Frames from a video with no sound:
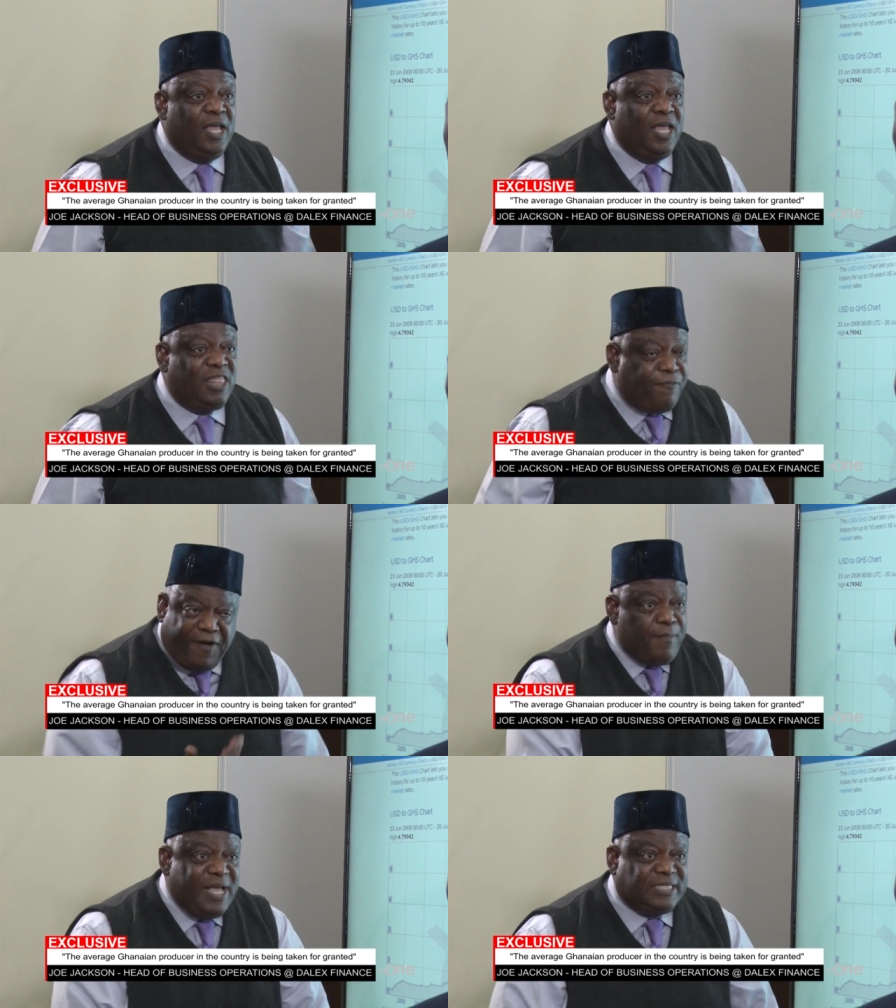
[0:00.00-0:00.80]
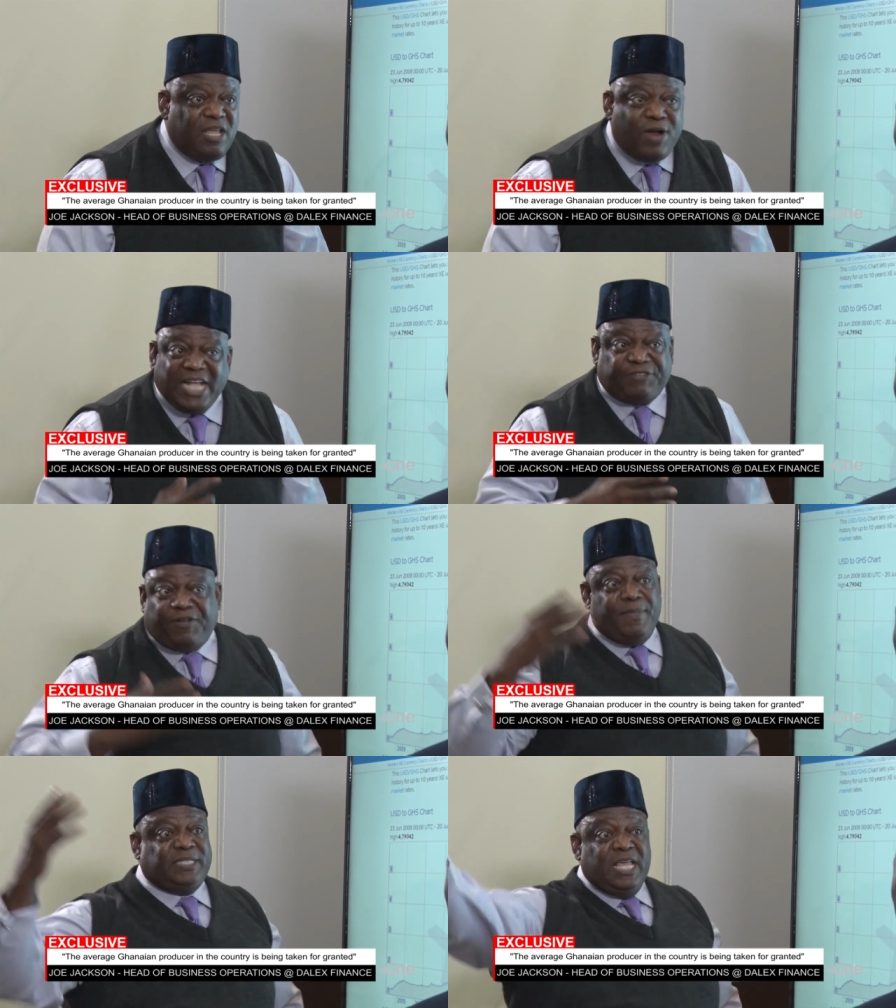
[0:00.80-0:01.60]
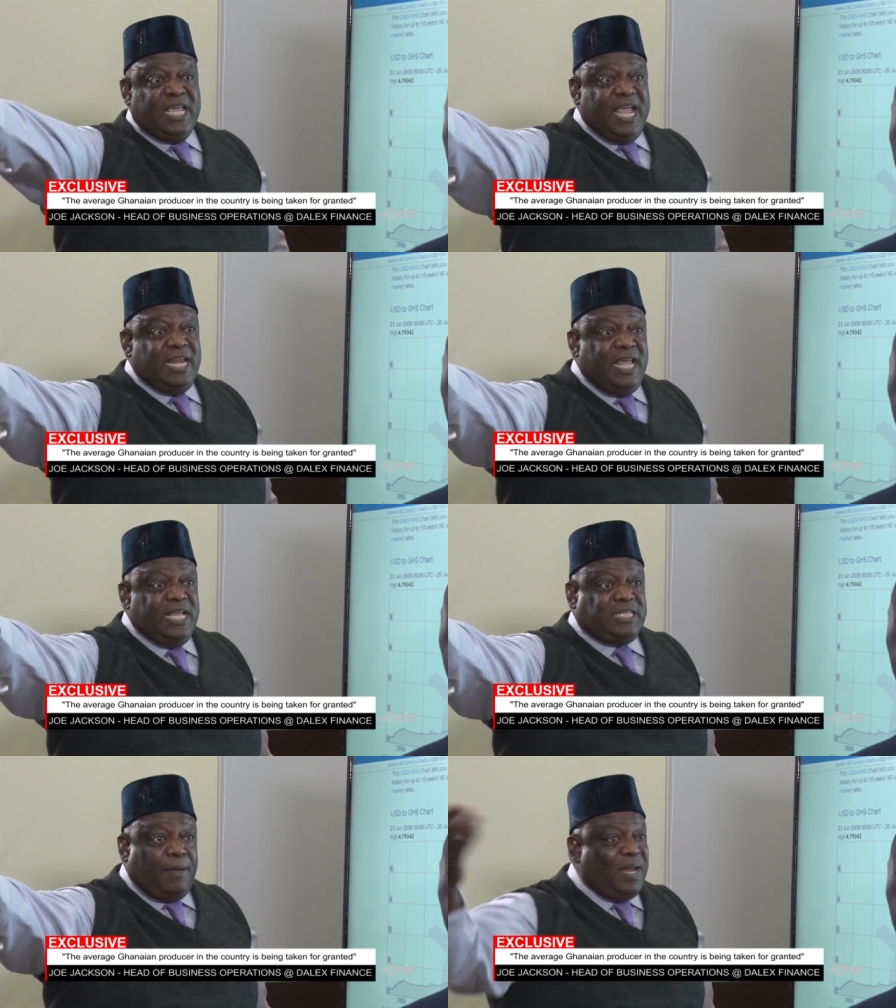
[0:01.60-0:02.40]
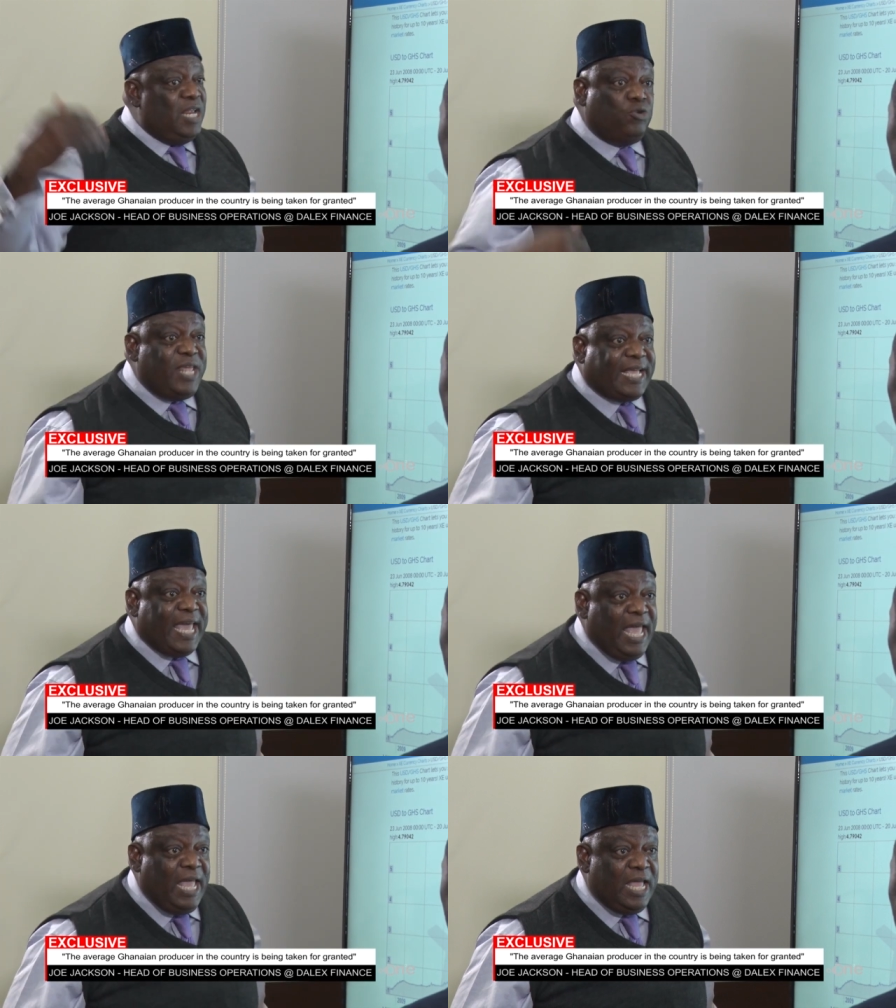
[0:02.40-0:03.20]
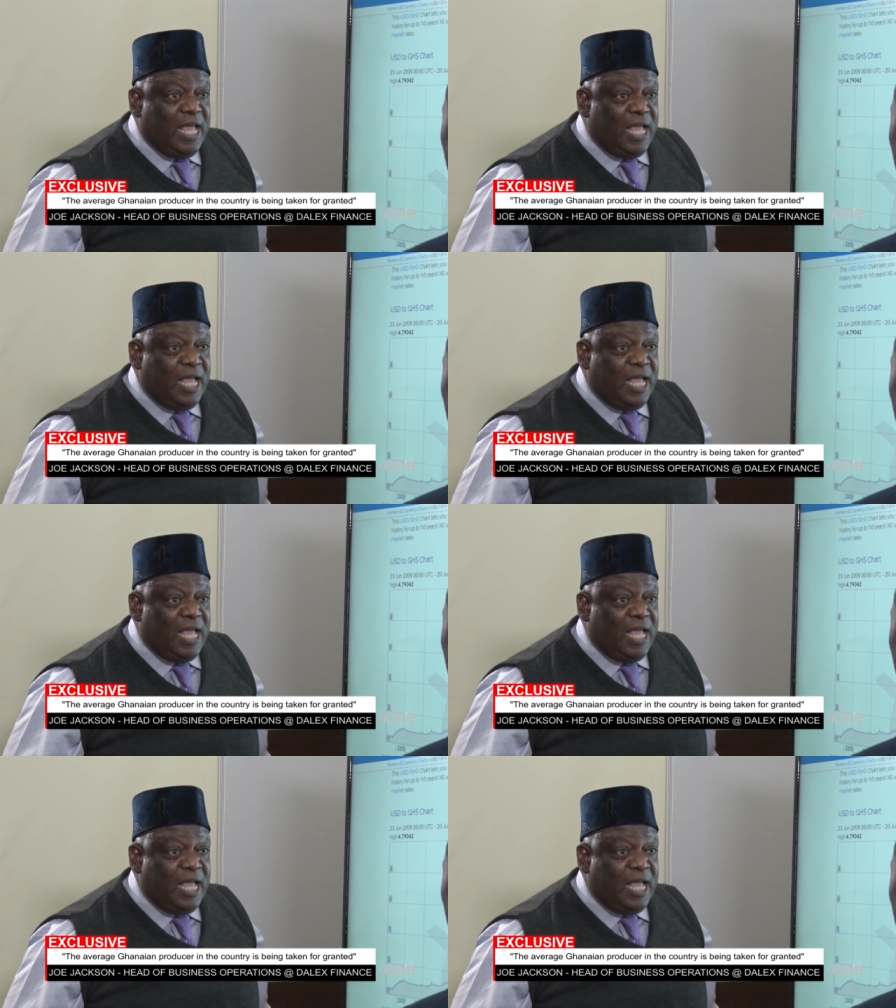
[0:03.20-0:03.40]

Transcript: The farmers, the rice farmers in Tamale, do they care?